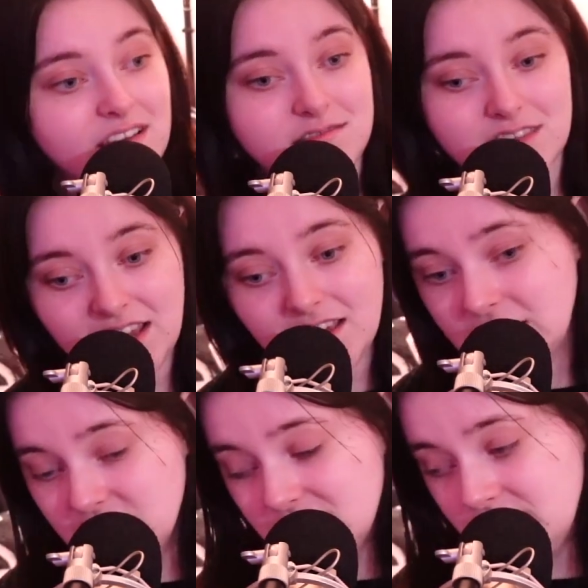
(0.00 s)
Nike,
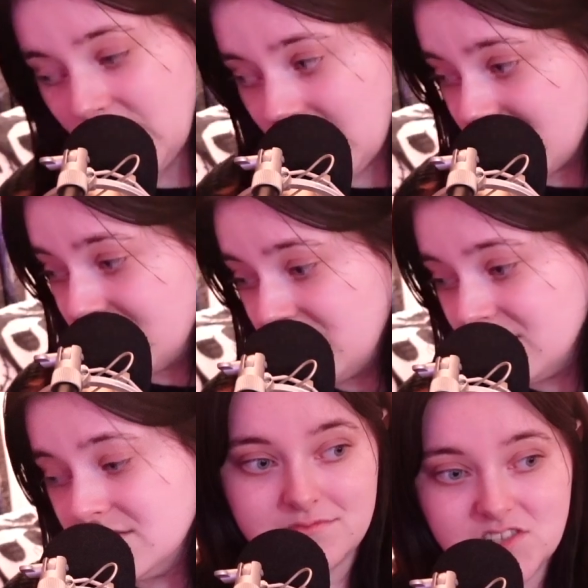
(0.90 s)
just do it,
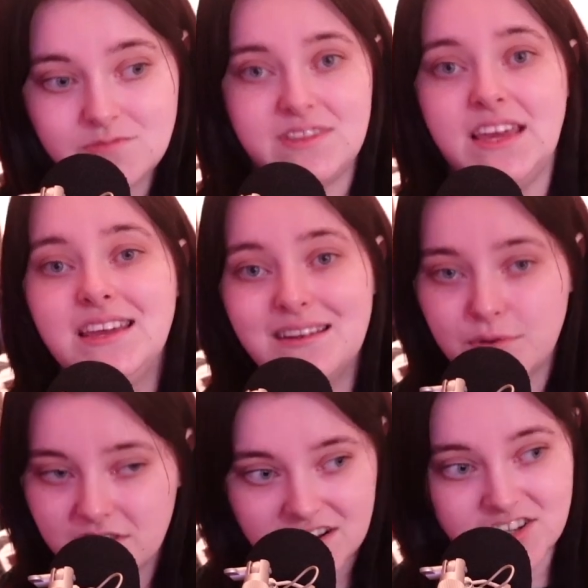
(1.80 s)
Stop thinking
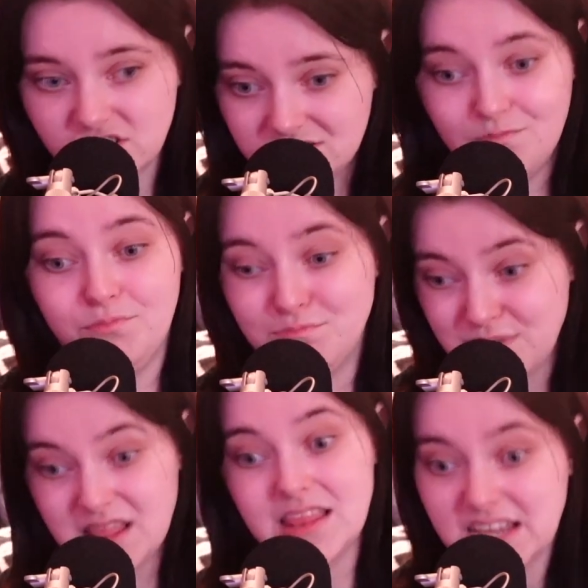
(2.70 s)
about it and just
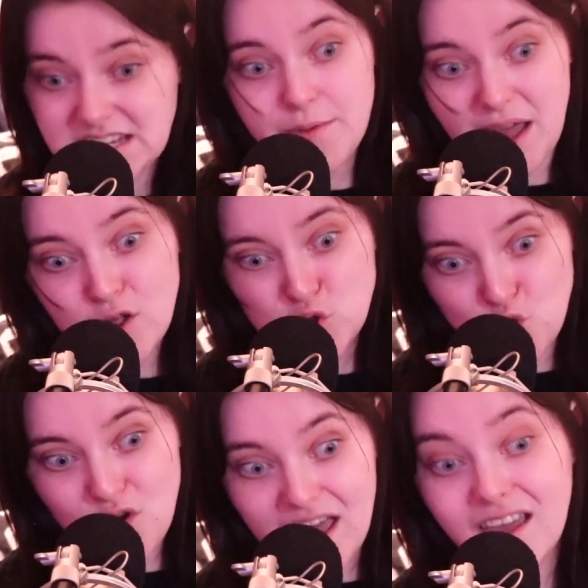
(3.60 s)
bloody well
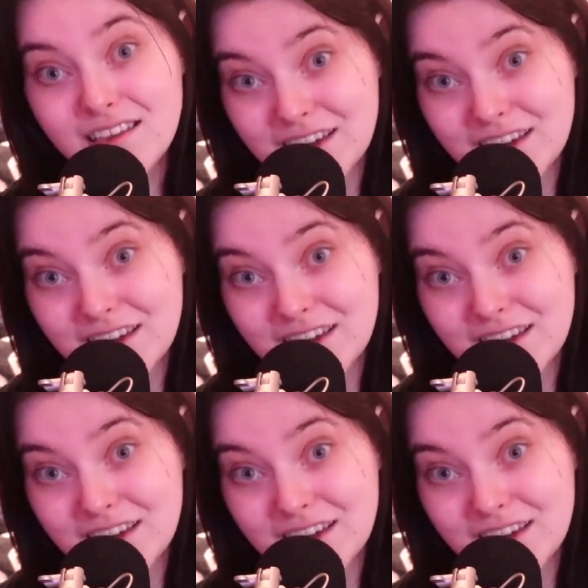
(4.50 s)
do it,